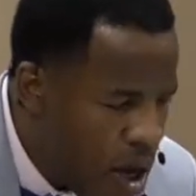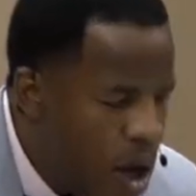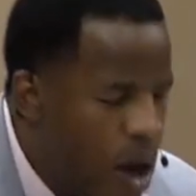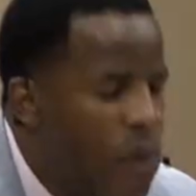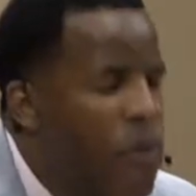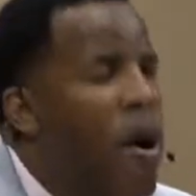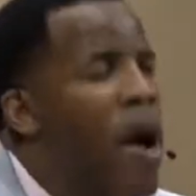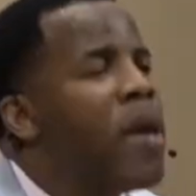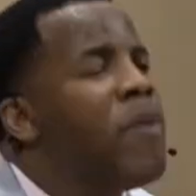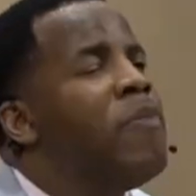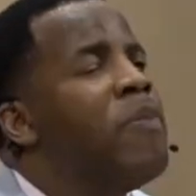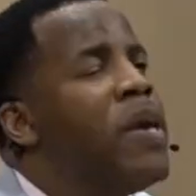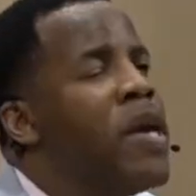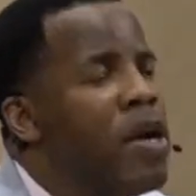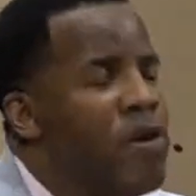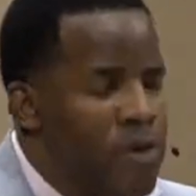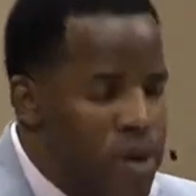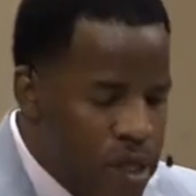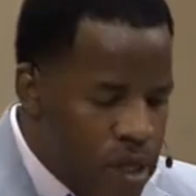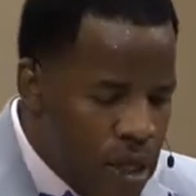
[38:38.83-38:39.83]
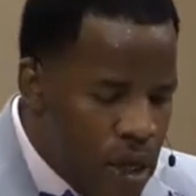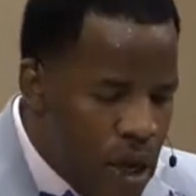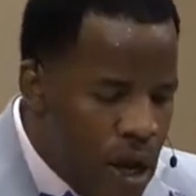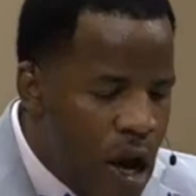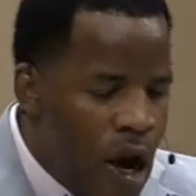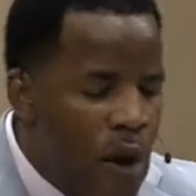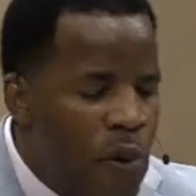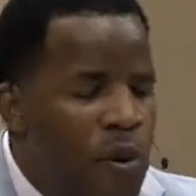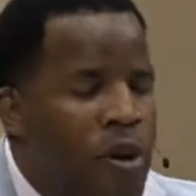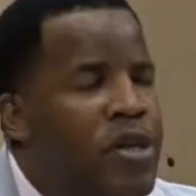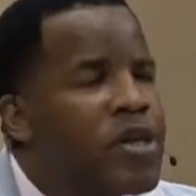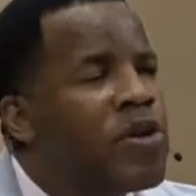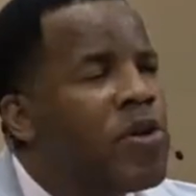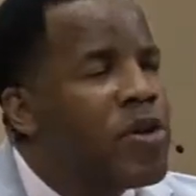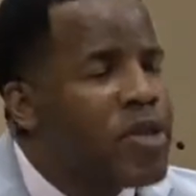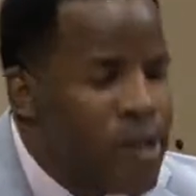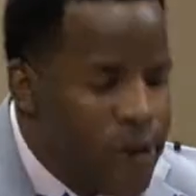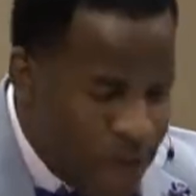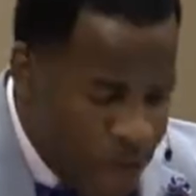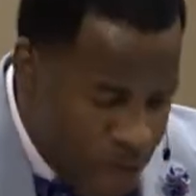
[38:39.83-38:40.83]
why Mary was so
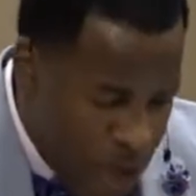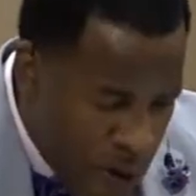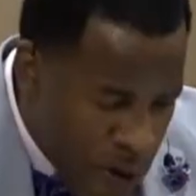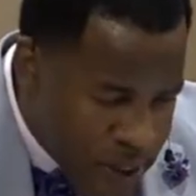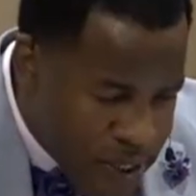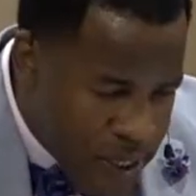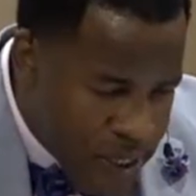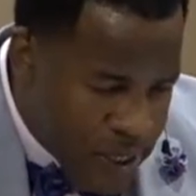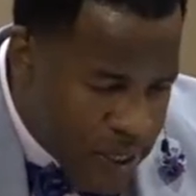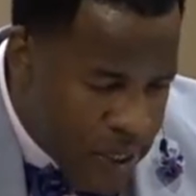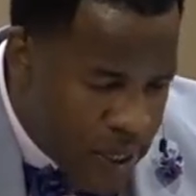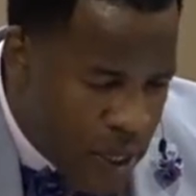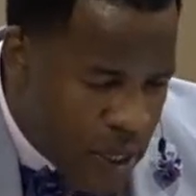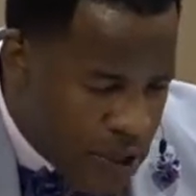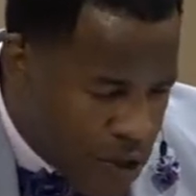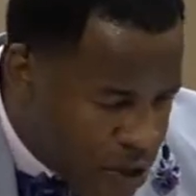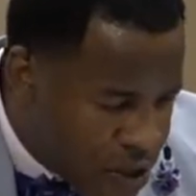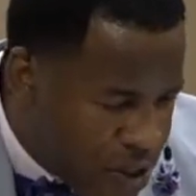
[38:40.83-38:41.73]
devoted to